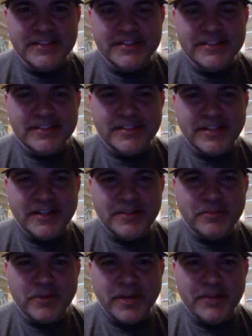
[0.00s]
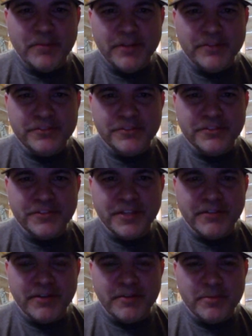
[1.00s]
Ryan, why don't you just
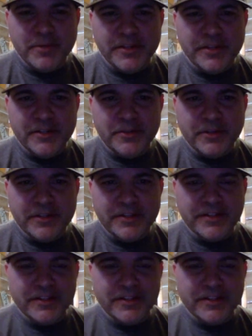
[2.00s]
give everybody a quick